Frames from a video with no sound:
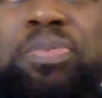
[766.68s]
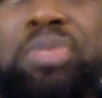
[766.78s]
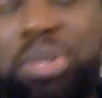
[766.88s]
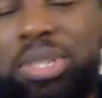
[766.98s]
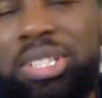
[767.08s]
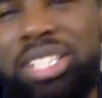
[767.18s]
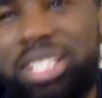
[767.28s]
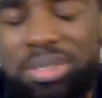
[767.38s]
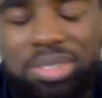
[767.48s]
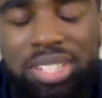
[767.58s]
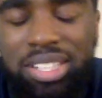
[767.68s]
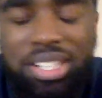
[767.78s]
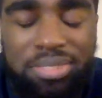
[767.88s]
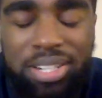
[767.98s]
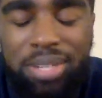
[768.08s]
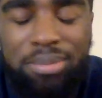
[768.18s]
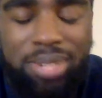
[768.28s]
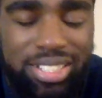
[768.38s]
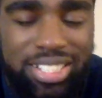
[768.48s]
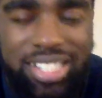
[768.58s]
well, he comes from the left rack
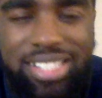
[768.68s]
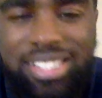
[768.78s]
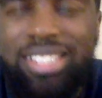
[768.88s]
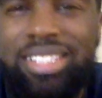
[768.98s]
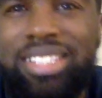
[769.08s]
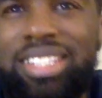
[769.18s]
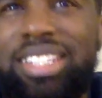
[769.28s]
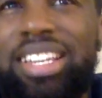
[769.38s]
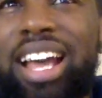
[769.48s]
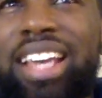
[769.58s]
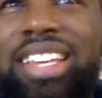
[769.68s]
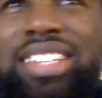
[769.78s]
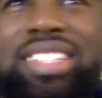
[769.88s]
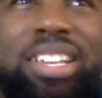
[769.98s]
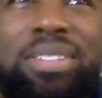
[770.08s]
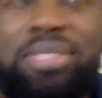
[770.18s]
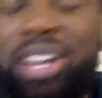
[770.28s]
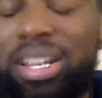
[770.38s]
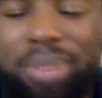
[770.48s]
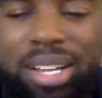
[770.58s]
projects, and I guess left
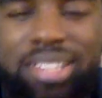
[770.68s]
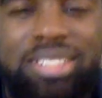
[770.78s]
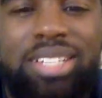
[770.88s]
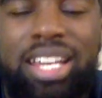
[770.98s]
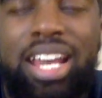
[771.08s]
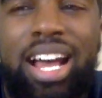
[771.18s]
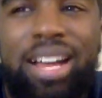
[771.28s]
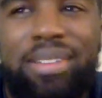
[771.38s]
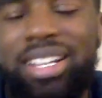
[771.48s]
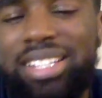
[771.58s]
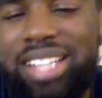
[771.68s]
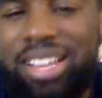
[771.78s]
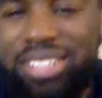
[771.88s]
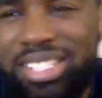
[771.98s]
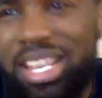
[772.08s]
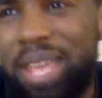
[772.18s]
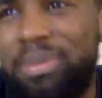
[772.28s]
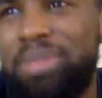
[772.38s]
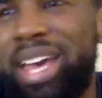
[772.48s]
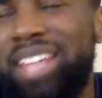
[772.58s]
rack and Iraq sound the same.
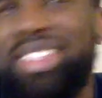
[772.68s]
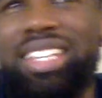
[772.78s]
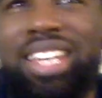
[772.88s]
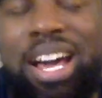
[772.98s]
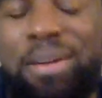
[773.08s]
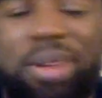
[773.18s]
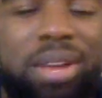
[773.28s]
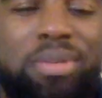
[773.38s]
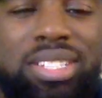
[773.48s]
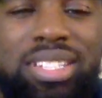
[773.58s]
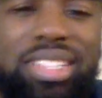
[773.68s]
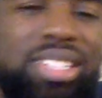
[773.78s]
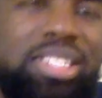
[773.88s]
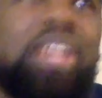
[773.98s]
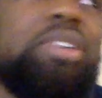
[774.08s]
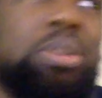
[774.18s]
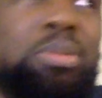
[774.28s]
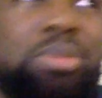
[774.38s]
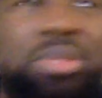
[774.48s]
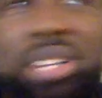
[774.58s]
And back then, Iraq wasn't the
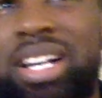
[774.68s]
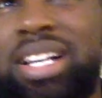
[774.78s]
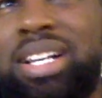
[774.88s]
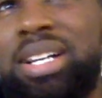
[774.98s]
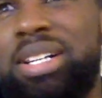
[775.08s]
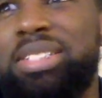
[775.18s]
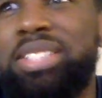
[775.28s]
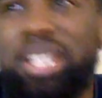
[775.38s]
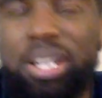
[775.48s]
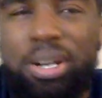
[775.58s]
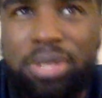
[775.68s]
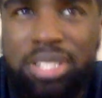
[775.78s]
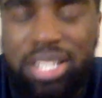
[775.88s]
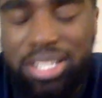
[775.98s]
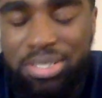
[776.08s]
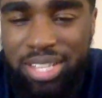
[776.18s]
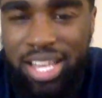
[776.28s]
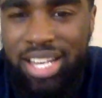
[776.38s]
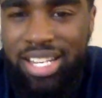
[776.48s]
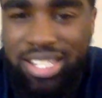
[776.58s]
terrible terrorist country
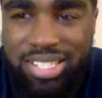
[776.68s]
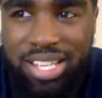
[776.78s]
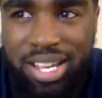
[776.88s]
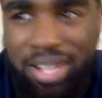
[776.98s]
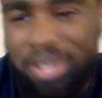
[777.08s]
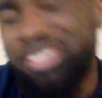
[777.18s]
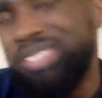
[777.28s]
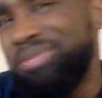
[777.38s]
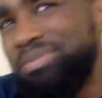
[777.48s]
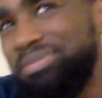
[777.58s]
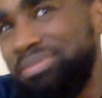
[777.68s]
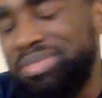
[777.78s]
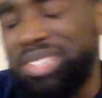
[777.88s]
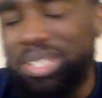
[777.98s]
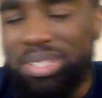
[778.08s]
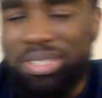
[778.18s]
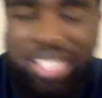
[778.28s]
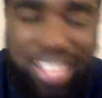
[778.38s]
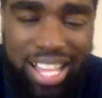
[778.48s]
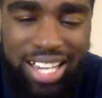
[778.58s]
that it is now. So
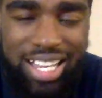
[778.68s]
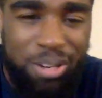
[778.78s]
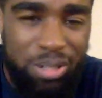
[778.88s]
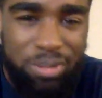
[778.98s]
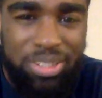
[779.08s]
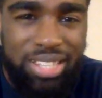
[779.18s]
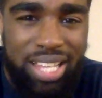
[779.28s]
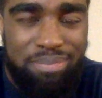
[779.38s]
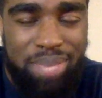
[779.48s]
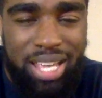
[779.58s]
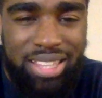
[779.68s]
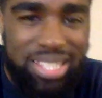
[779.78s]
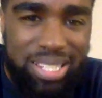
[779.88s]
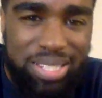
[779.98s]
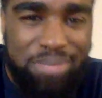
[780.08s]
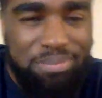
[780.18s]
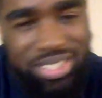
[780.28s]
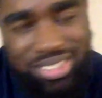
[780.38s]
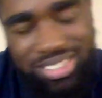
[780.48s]
he kind of got away with that back then, but